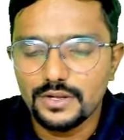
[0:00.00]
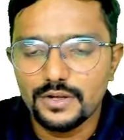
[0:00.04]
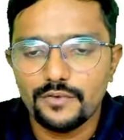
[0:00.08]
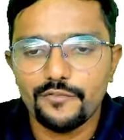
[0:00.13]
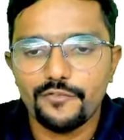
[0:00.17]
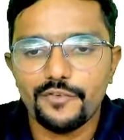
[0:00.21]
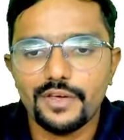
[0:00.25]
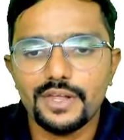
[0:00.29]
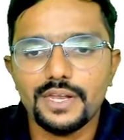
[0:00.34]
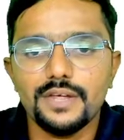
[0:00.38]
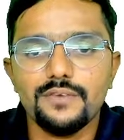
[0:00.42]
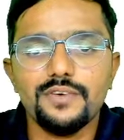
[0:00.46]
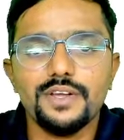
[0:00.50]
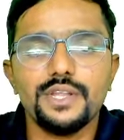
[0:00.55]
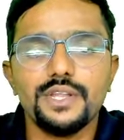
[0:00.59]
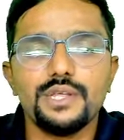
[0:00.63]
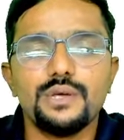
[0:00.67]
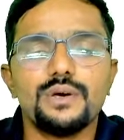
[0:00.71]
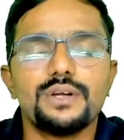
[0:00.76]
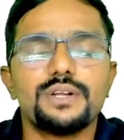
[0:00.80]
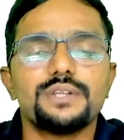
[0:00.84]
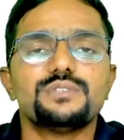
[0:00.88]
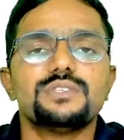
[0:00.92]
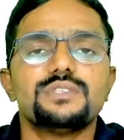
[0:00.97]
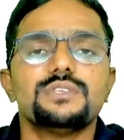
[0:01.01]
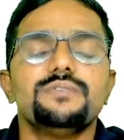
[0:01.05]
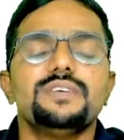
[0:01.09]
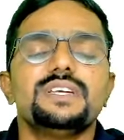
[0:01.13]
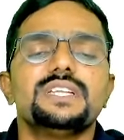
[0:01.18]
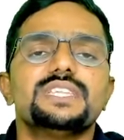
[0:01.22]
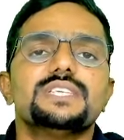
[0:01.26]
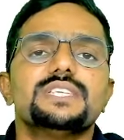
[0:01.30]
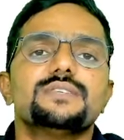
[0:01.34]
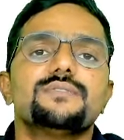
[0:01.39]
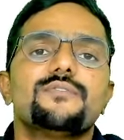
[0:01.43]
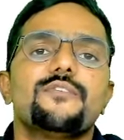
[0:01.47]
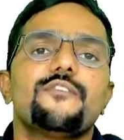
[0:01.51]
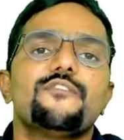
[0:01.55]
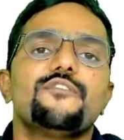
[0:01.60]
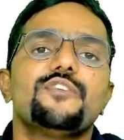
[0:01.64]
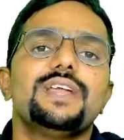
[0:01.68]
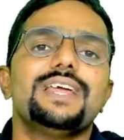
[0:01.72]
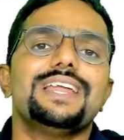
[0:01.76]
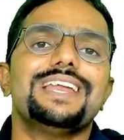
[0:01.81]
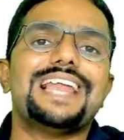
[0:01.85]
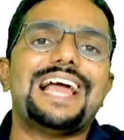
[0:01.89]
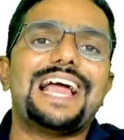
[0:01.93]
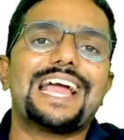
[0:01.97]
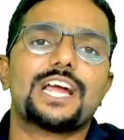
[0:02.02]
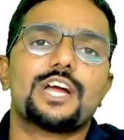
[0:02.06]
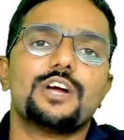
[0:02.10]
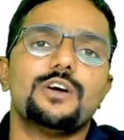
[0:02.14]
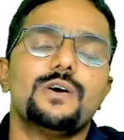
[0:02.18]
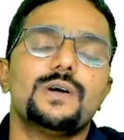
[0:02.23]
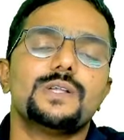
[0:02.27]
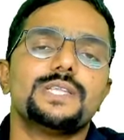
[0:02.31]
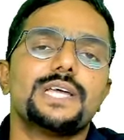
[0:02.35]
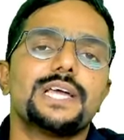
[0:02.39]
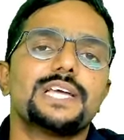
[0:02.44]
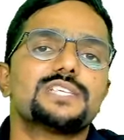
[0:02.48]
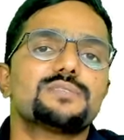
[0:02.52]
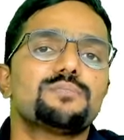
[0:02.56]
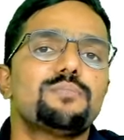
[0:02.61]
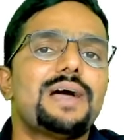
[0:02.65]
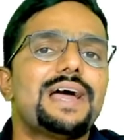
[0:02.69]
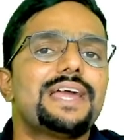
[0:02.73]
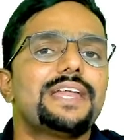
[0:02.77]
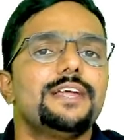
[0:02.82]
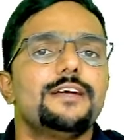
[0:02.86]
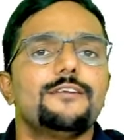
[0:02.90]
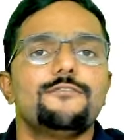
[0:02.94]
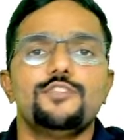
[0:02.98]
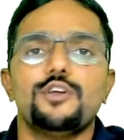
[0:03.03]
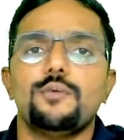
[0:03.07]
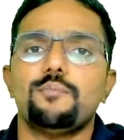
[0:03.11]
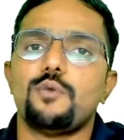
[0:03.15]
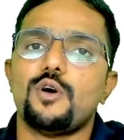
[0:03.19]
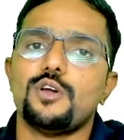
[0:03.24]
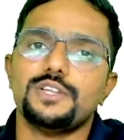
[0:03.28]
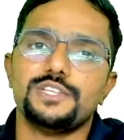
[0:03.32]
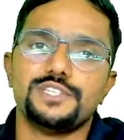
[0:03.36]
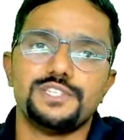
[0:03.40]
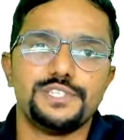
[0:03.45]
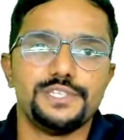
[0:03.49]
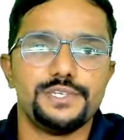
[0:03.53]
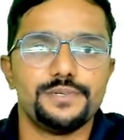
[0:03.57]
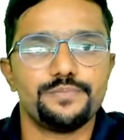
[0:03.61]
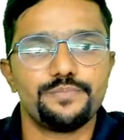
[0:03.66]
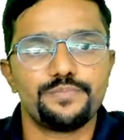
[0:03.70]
Whenever you are receiving this 50 lakh on the expiry of the policy.